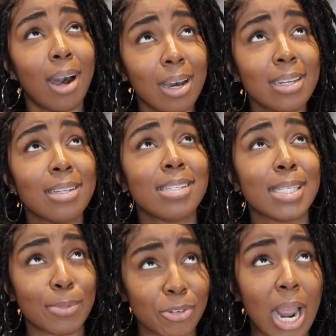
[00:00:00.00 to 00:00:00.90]

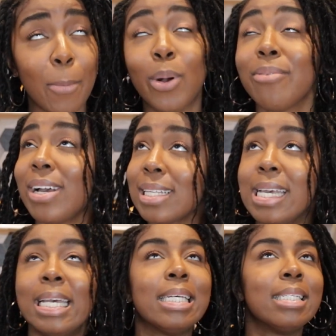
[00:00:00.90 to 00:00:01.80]
Unsubscribe. Well, in
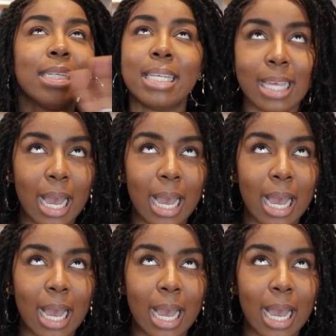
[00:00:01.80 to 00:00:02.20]
fact, delete